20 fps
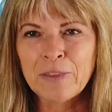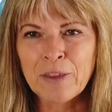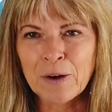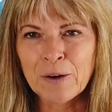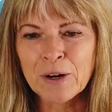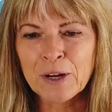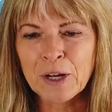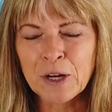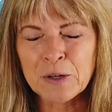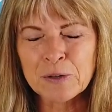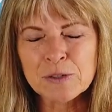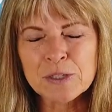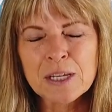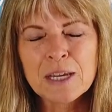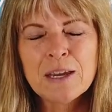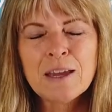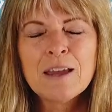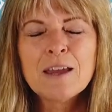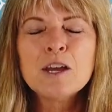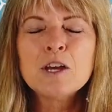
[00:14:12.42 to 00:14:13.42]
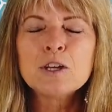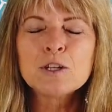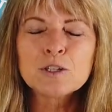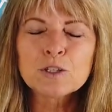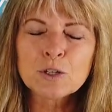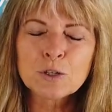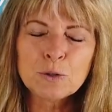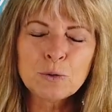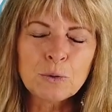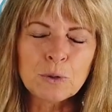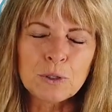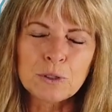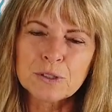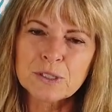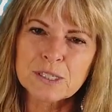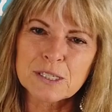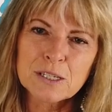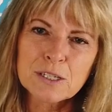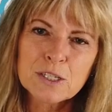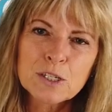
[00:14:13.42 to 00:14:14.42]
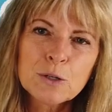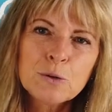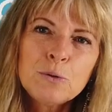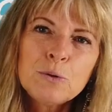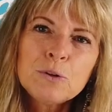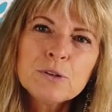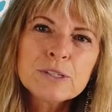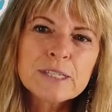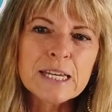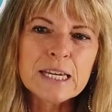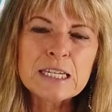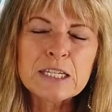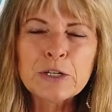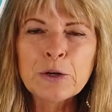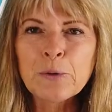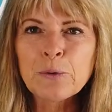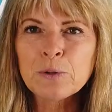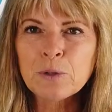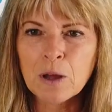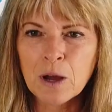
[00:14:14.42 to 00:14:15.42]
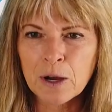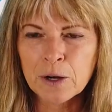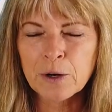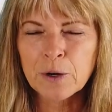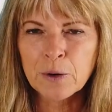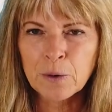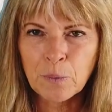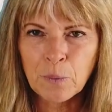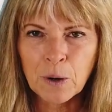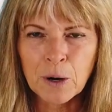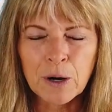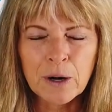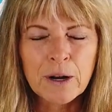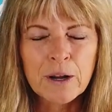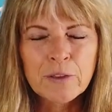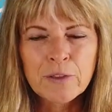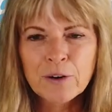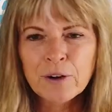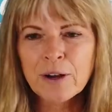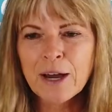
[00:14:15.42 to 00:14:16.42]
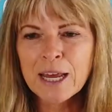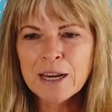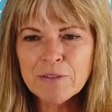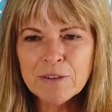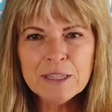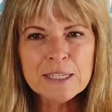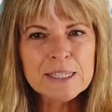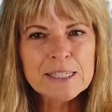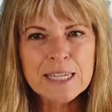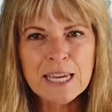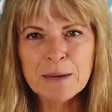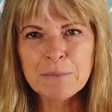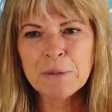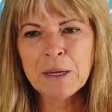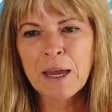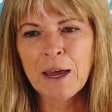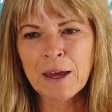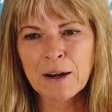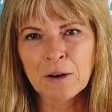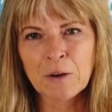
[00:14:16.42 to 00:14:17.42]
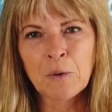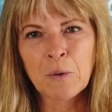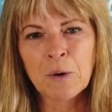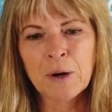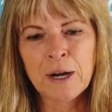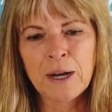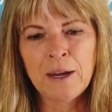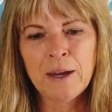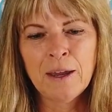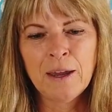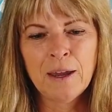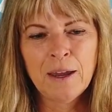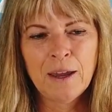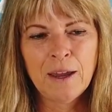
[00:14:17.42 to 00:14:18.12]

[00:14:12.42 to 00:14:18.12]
there it goes. Tools that no longer work. They're kind of in the same category.